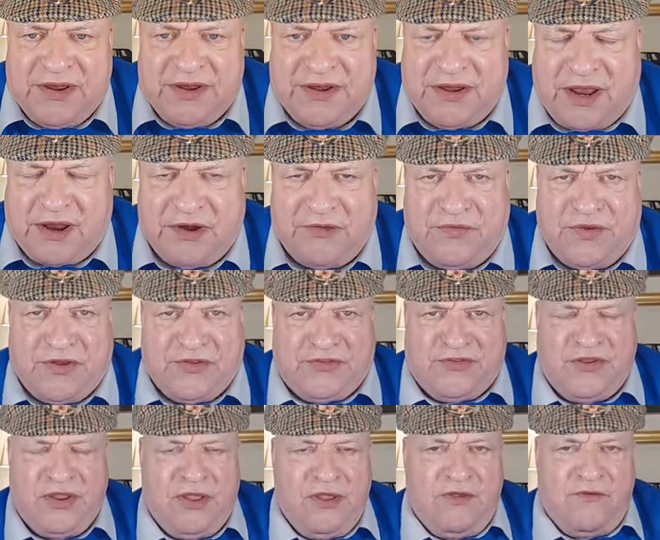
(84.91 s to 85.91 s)
None of
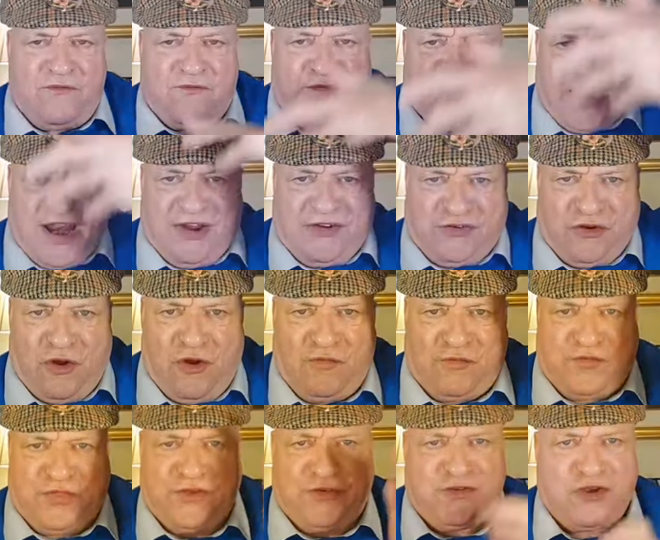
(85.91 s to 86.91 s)
it's fresh
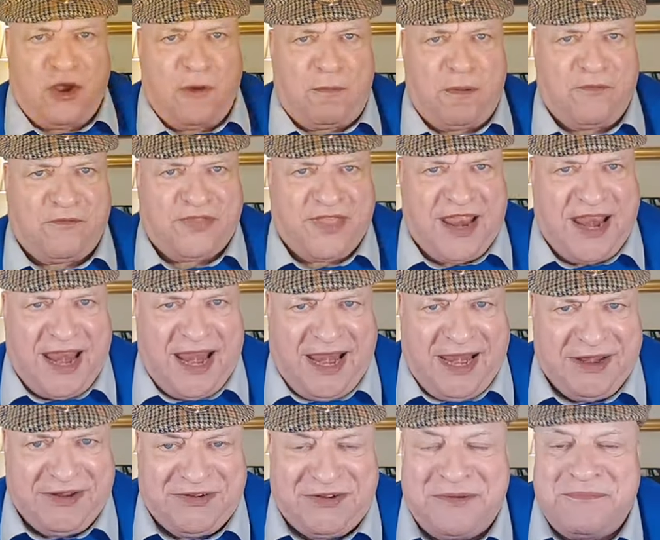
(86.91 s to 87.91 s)
off the top of the
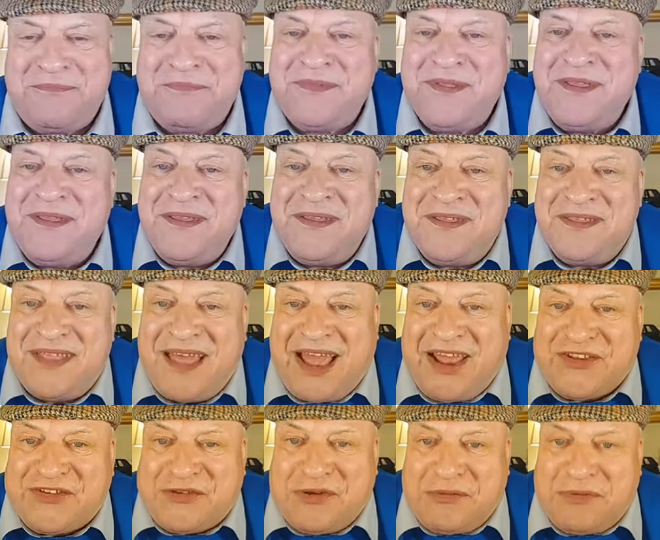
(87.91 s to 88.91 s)
head.
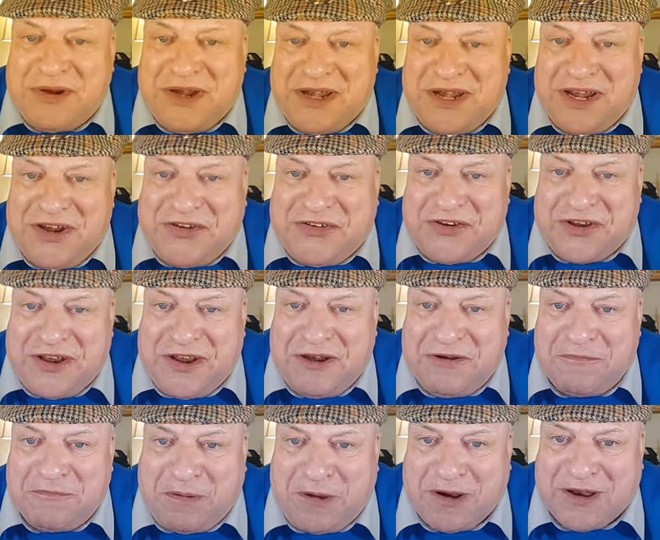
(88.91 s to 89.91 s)
That's what we need
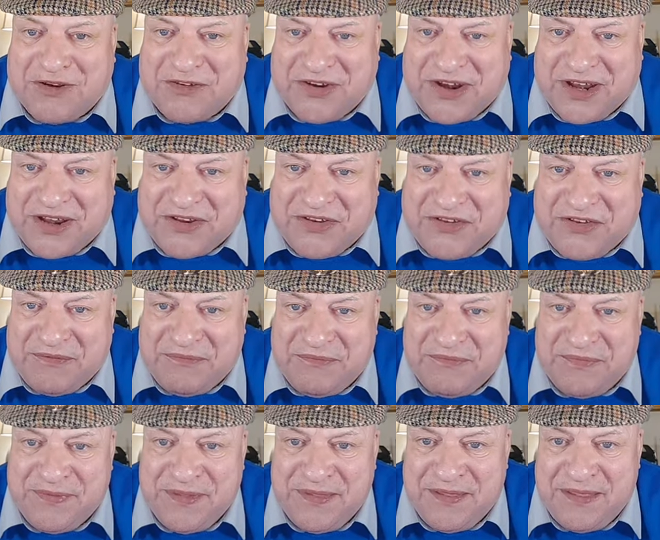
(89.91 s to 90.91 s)
in politics.
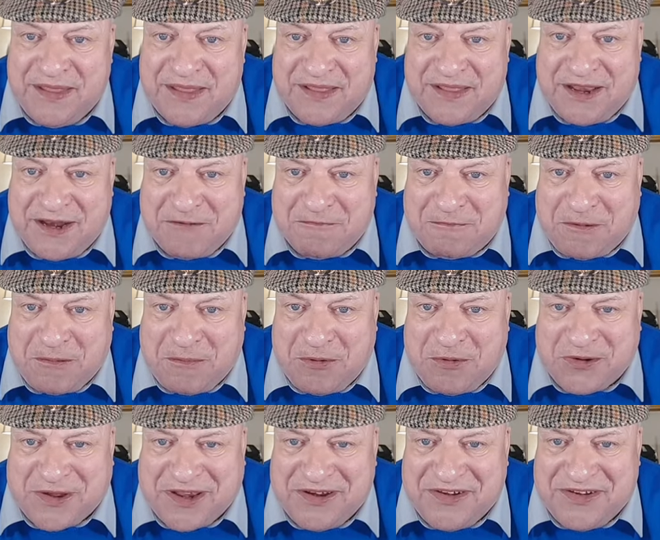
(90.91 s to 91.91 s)
And then
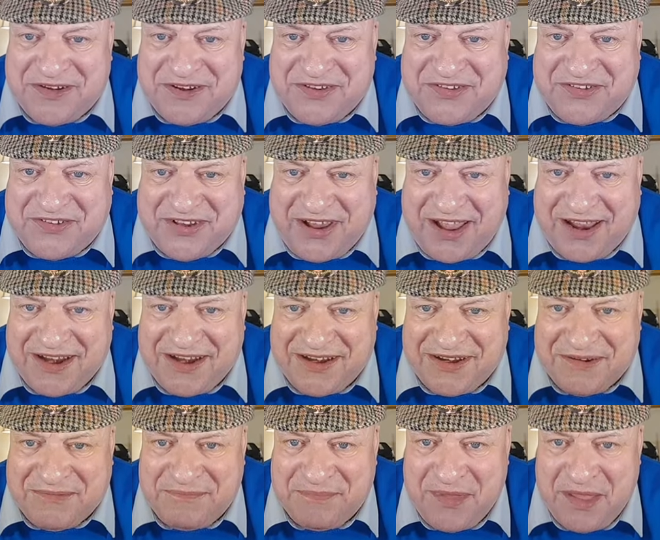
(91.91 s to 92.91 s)
people can
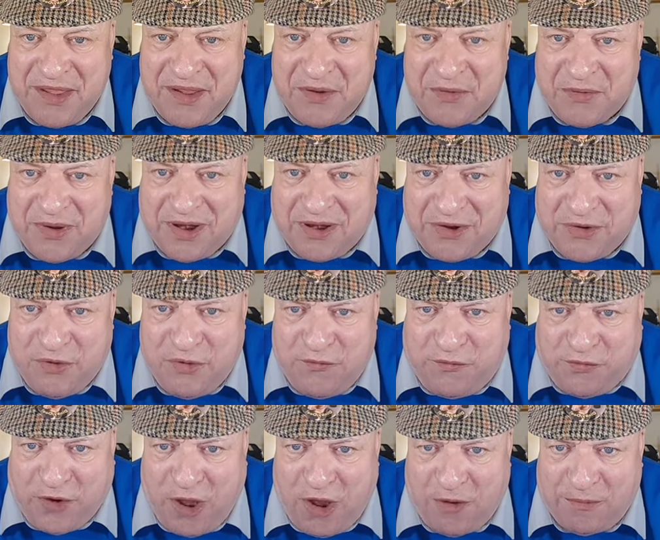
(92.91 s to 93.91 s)
decide. Where are you
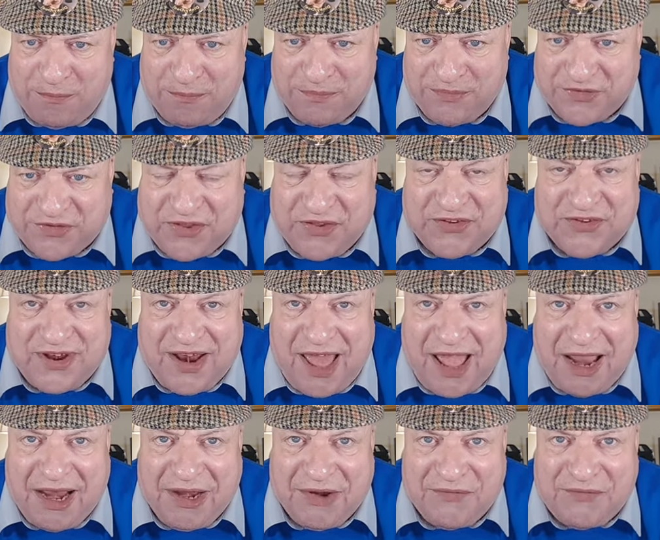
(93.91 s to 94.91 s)
from? This is
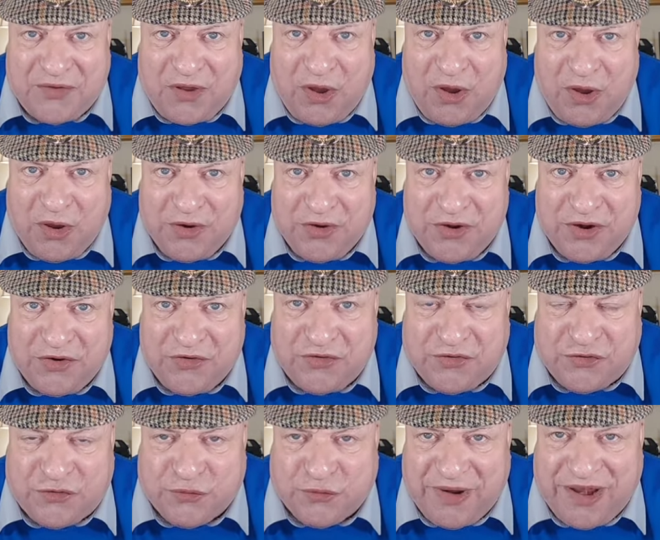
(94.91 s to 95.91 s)
live on
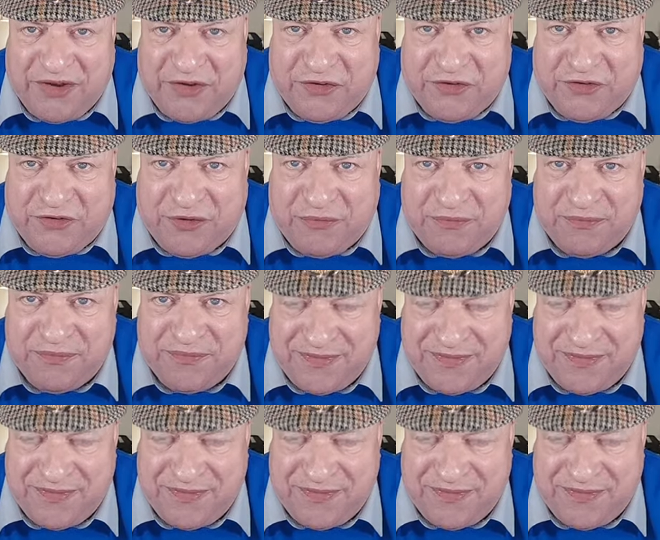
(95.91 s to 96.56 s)
Twitch.